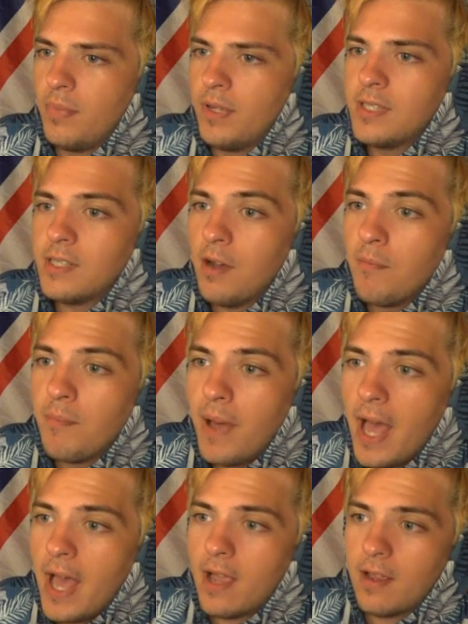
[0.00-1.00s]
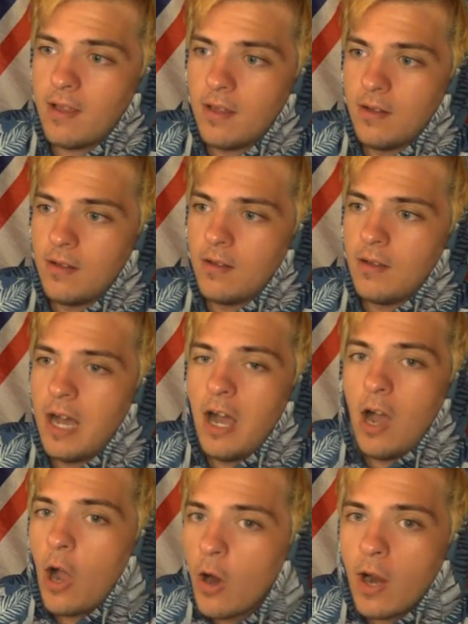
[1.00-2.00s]
Please come back.
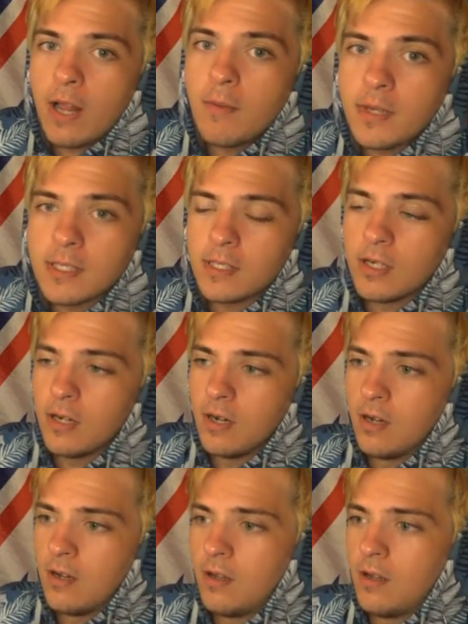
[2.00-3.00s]
I already miss her.